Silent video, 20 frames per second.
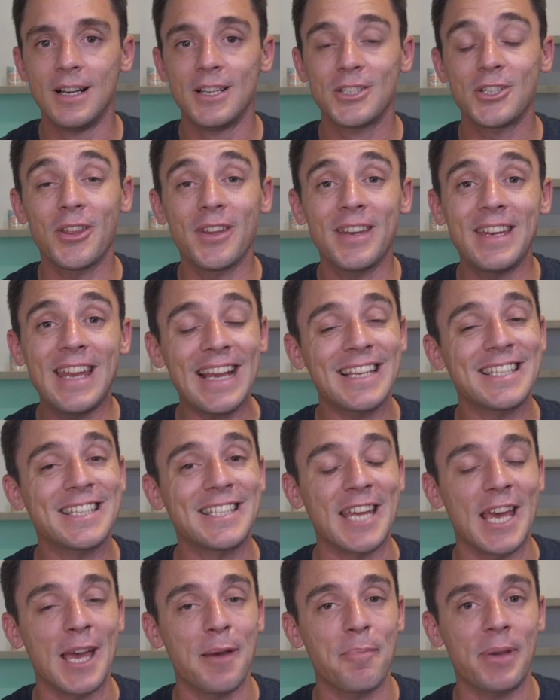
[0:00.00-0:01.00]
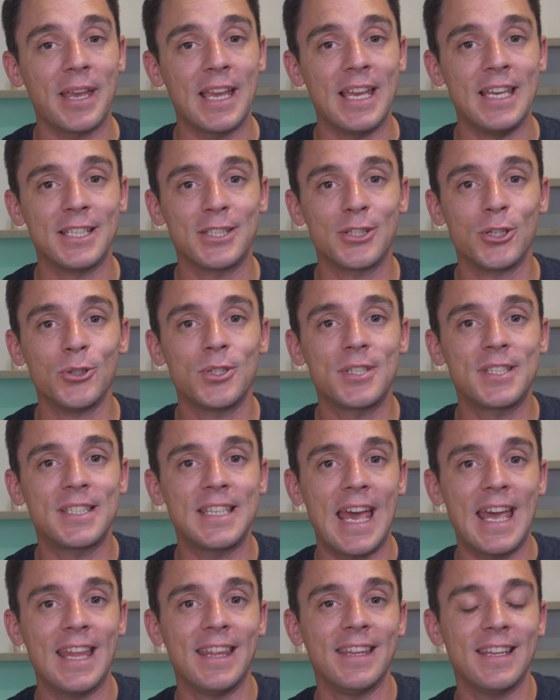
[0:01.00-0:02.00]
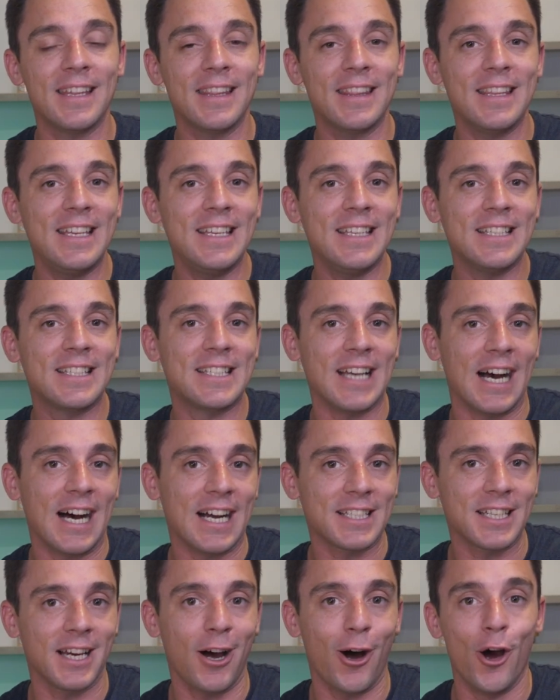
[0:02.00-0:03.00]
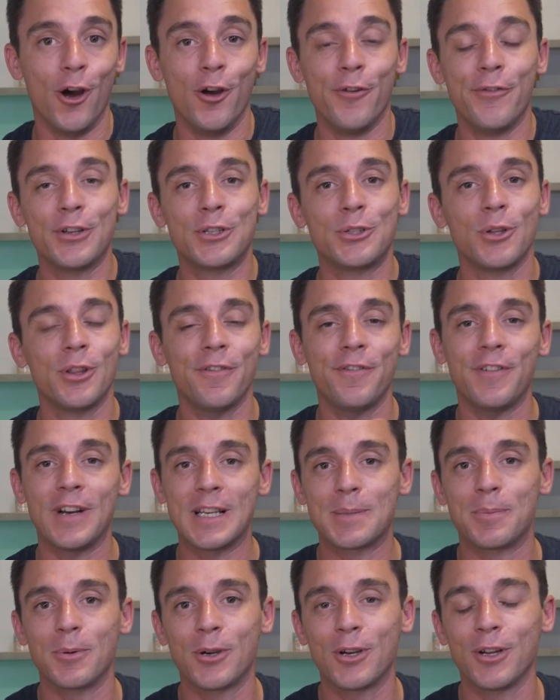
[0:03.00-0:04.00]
So the next step is to send the data over to the Facebook